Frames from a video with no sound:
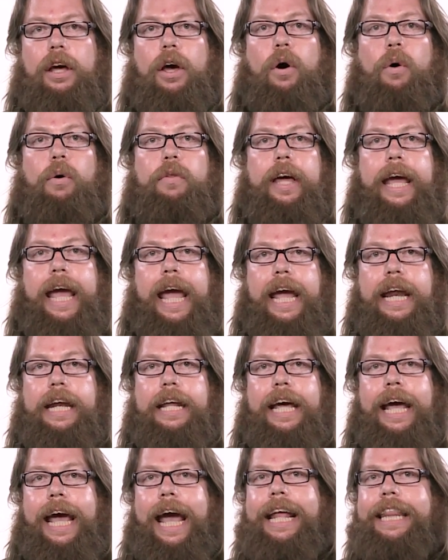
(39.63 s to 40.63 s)
or the
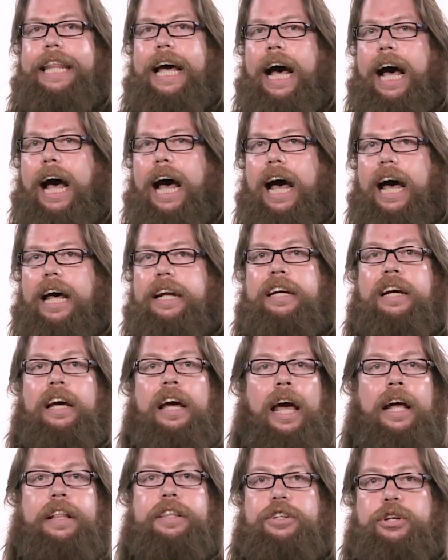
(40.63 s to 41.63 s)
head and the heart
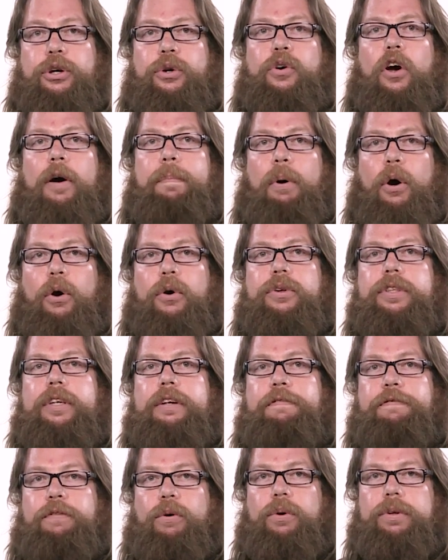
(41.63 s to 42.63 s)
as two
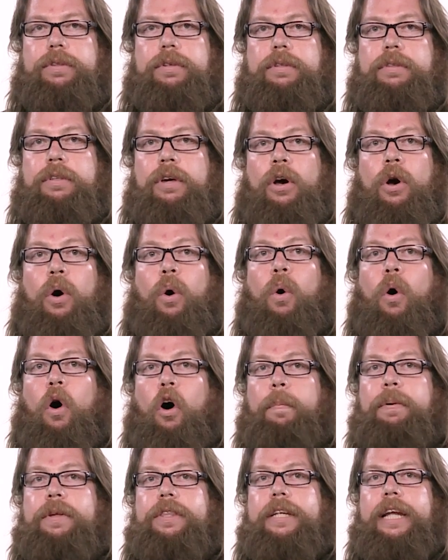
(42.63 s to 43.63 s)
opposing forces or
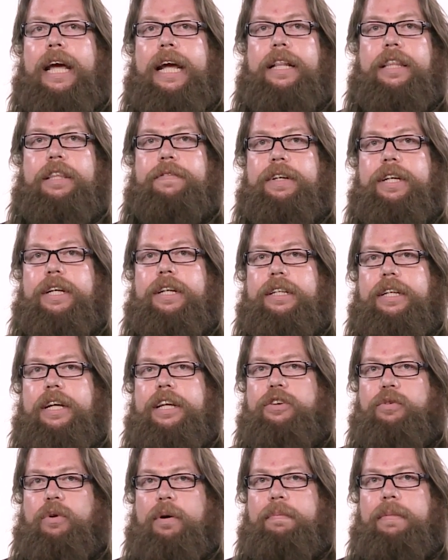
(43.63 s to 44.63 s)
opposite ends of a
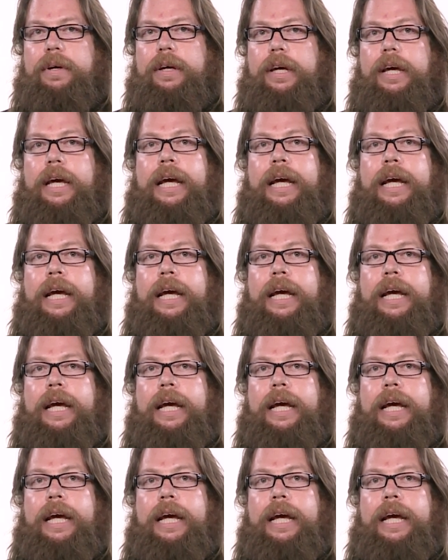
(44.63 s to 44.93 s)
continuum,